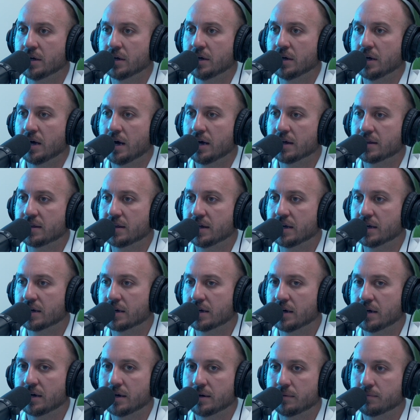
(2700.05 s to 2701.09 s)
I think
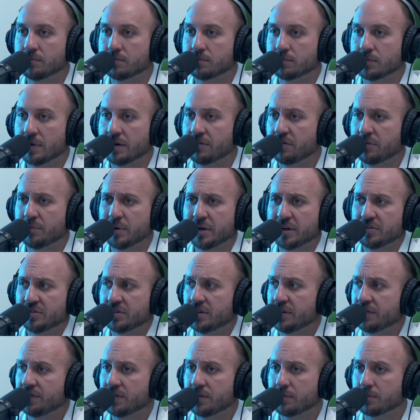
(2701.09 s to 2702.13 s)
everybody's
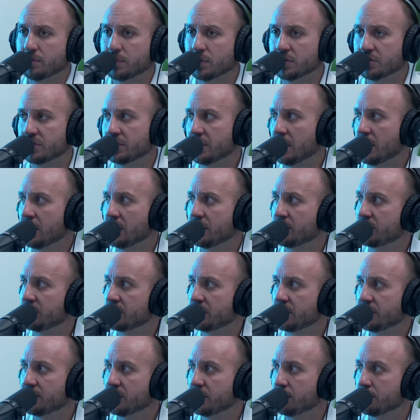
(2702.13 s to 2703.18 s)
different. Personalities are
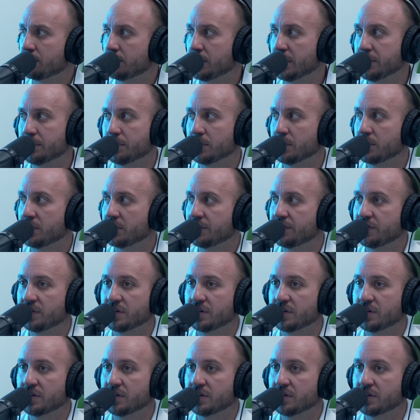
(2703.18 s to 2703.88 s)
different. People are different.